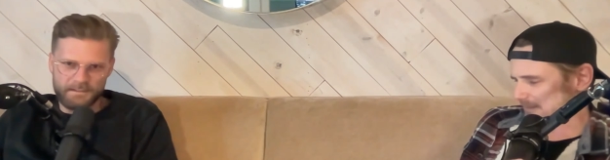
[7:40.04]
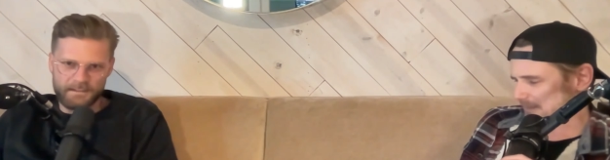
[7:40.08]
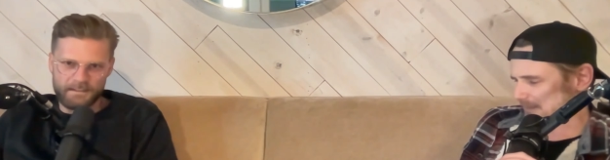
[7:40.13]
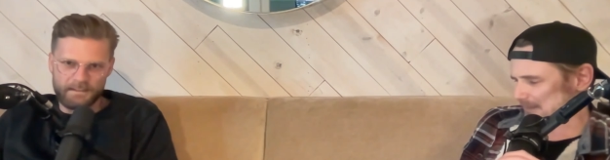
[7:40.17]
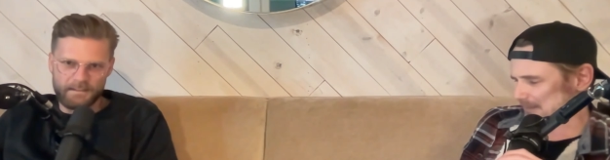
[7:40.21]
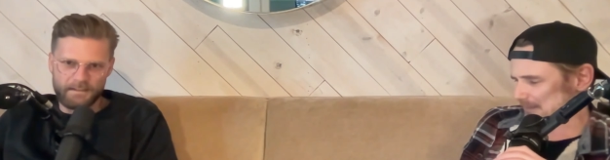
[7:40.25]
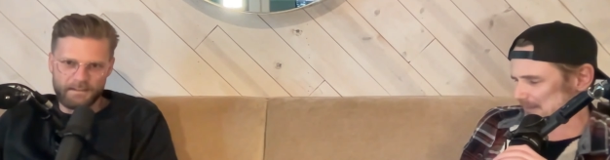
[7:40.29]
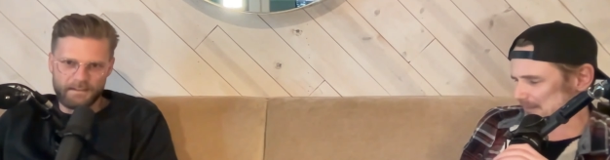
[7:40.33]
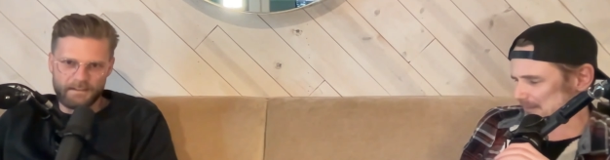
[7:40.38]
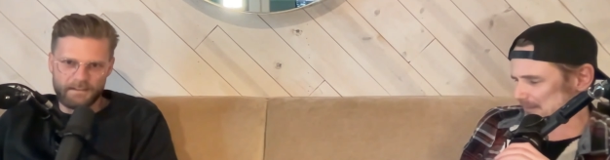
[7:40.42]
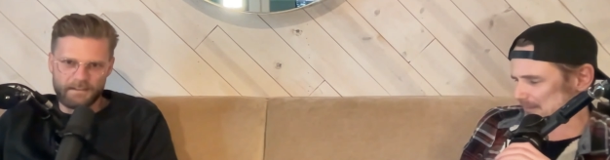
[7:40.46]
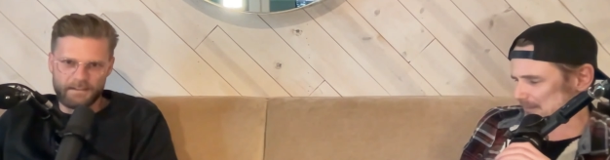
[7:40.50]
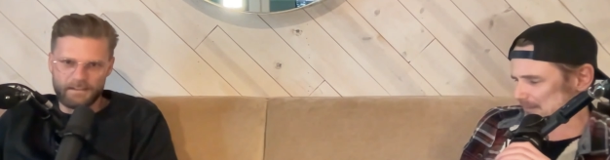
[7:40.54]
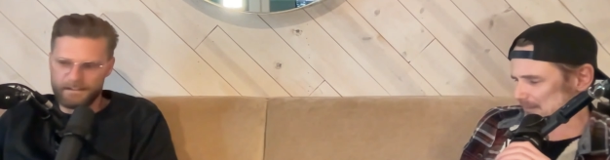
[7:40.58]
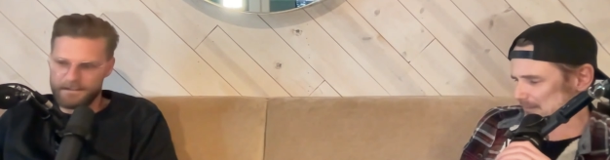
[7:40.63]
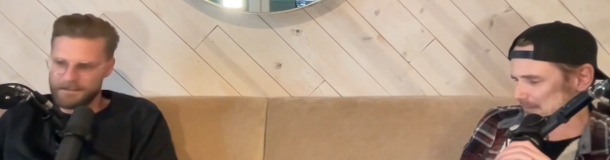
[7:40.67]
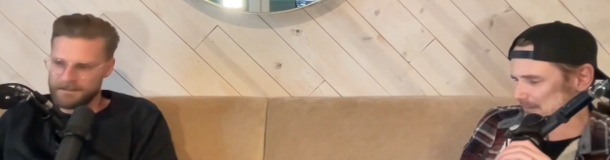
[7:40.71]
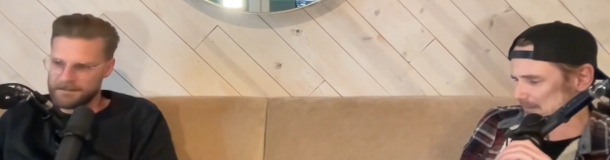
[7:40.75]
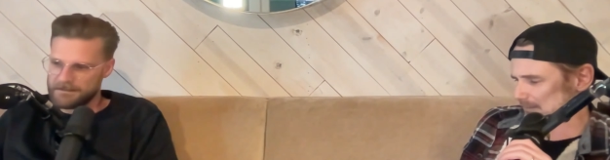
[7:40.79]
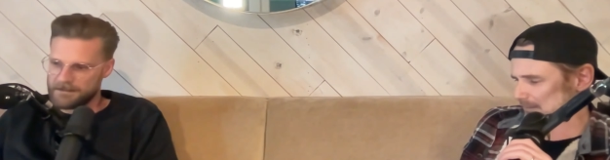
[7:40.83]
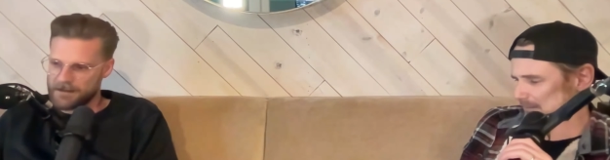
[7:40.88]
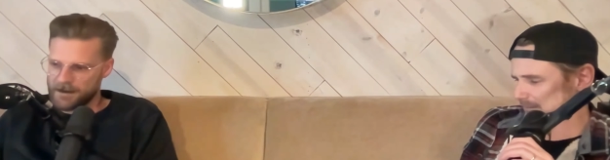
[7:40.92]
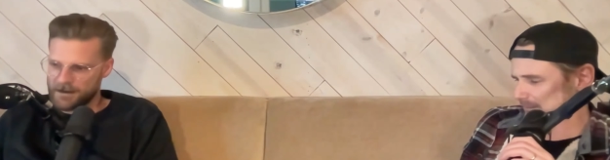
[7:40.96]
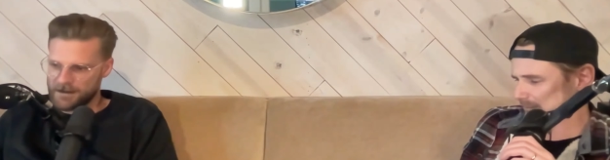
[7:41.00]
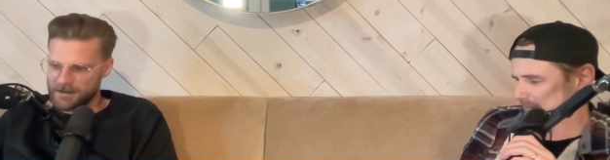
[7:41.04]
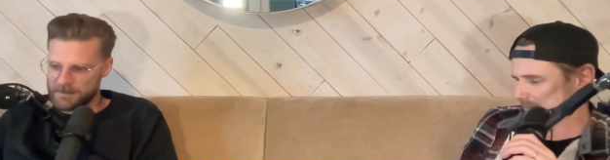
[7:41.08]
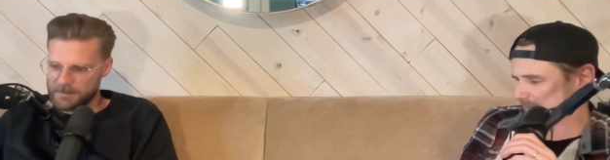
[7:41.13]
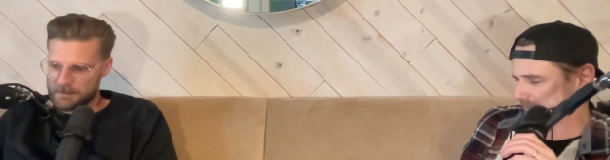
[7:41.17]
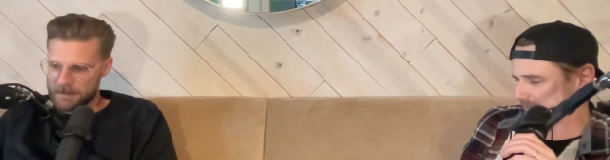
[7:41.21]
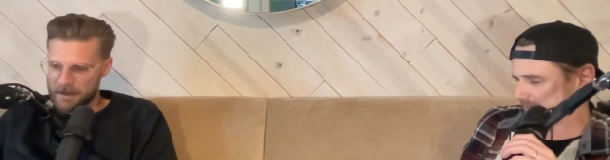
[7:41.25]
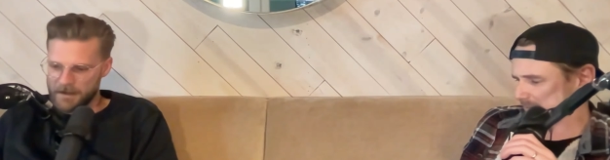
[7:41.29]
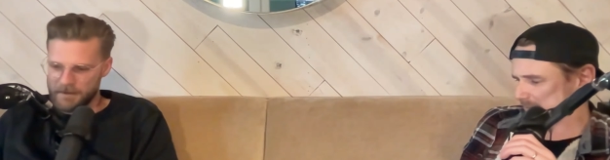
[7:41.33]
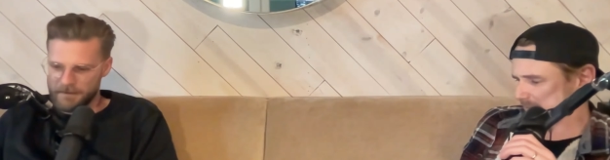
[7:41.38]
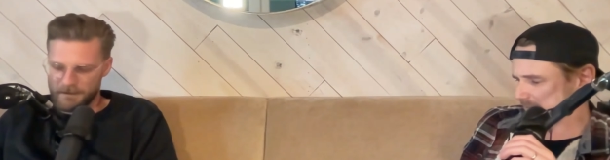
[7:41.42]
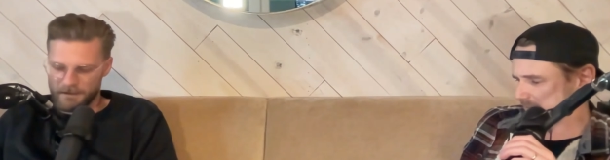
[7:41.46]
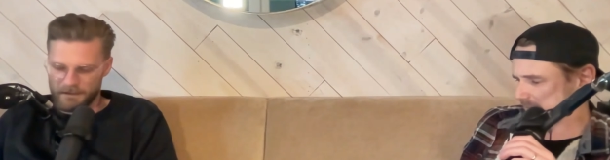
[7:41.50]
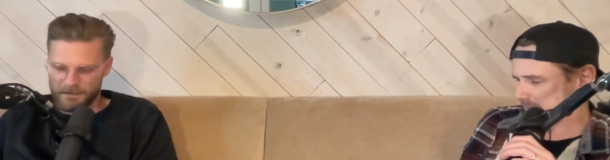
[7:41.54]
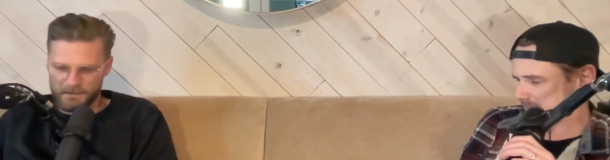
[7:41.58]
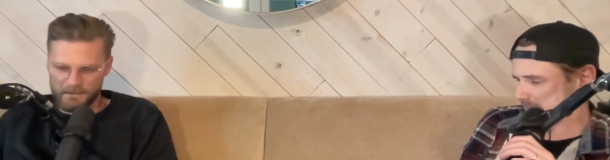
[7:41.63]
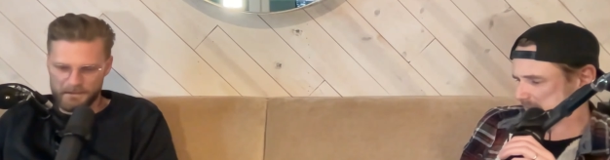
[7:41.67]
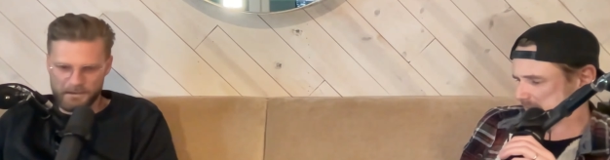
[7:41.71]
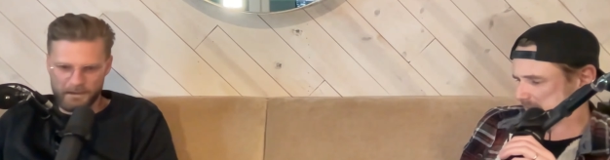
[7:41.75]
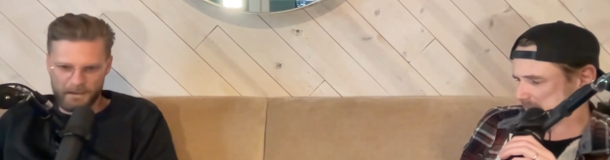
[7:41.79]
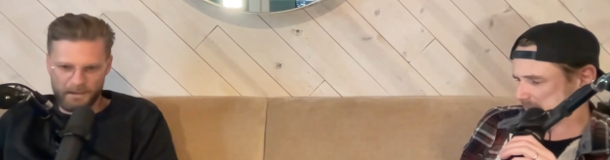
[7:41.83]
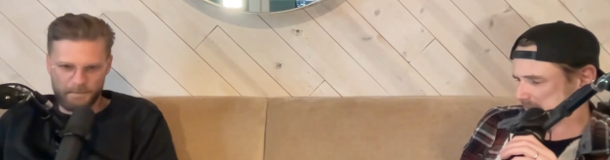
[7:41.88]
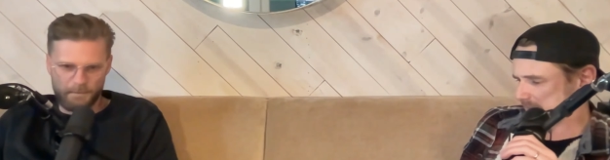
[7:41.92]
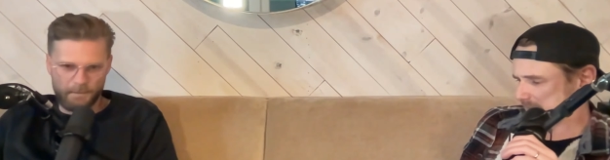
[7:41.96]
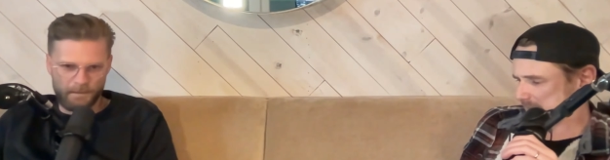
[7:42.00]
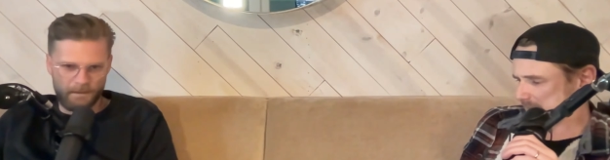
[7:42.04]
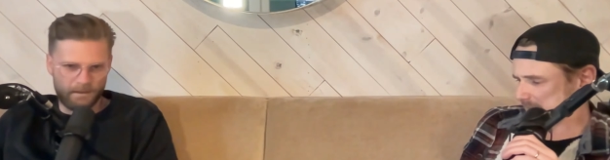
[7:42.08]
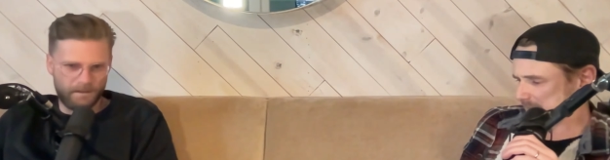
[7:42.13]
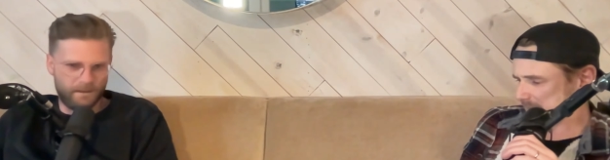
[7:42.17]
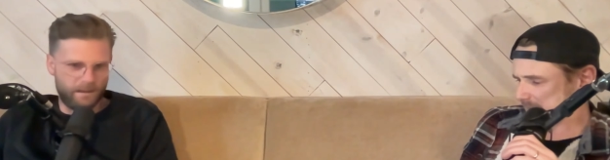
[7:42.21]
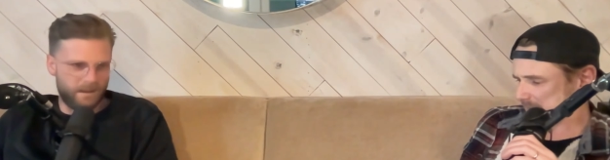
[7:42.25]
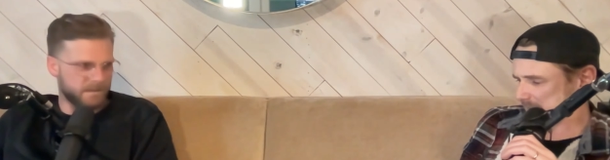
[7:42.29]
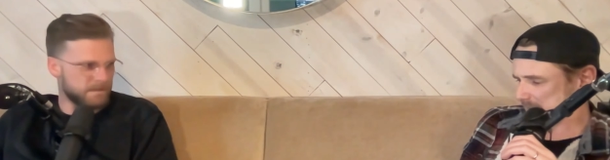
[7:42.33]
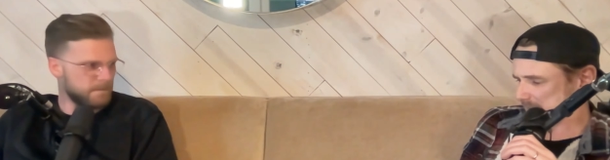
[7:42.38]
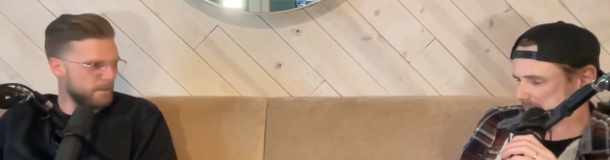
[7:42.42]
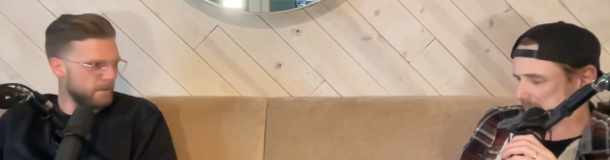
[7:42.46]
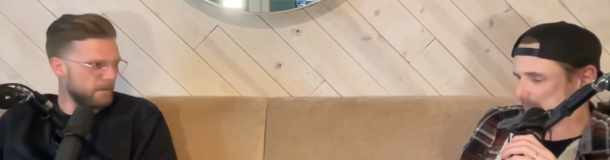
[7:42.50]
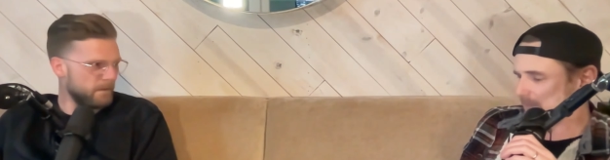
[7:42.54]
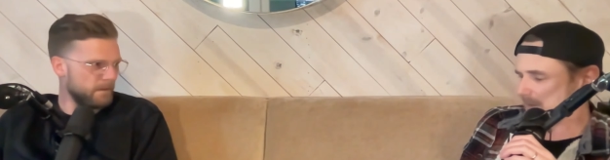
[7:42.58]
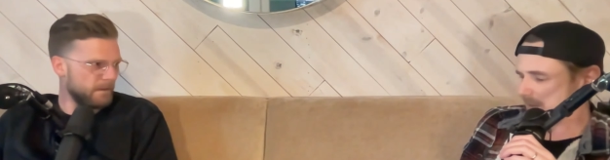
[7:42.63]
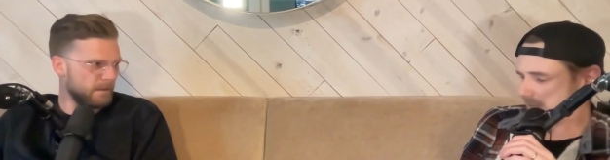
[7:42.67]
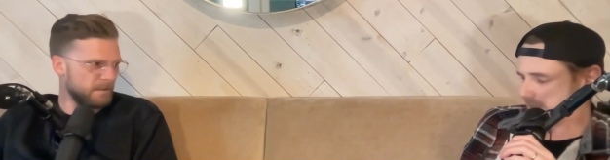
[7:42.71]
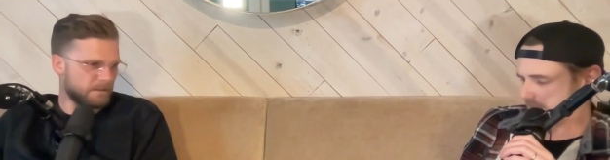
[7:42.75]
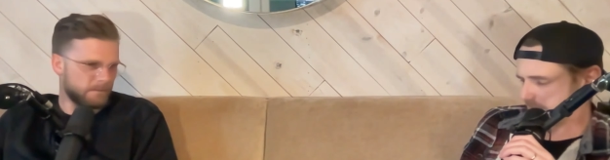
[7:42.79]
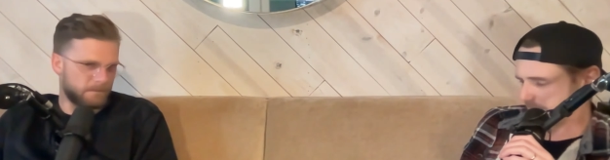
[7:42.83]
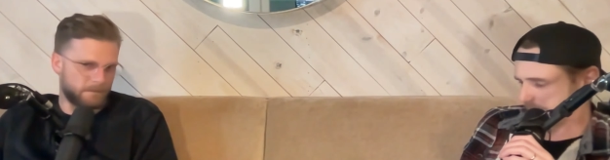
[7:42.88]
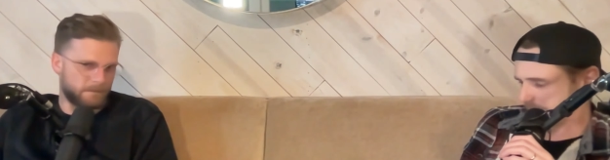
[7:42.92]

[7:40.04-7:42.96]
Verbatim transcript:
Speaker 1: they're talking about on the day of Pentecost, Peter gets yep. to